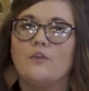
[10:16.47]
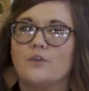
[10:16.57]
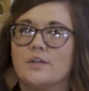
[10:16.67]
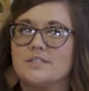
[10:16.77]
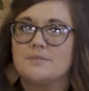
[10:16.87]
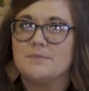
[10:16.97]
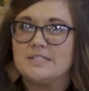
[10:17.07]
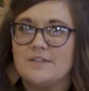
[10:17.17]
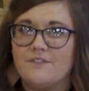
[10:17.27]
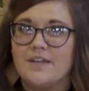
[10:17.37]
for a
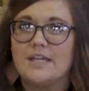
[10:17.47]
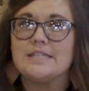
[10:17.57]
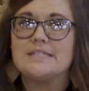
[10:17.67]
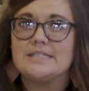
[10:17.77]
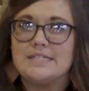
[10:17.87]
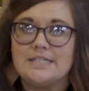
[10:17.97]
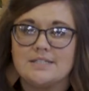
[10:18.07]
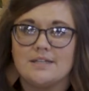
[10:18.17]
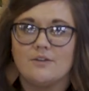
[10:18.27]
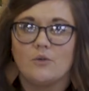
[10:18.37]
specific
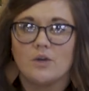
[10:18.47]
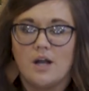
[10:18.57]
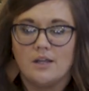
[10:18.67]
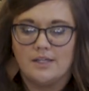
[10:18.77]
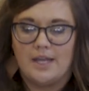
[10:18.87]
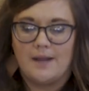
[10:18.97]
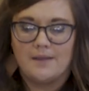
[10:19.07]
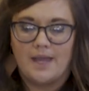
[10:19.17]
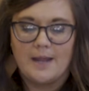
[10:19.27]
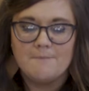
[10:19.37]
season or holiday,
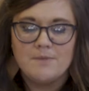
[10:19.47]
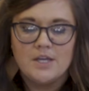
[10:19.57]
okay?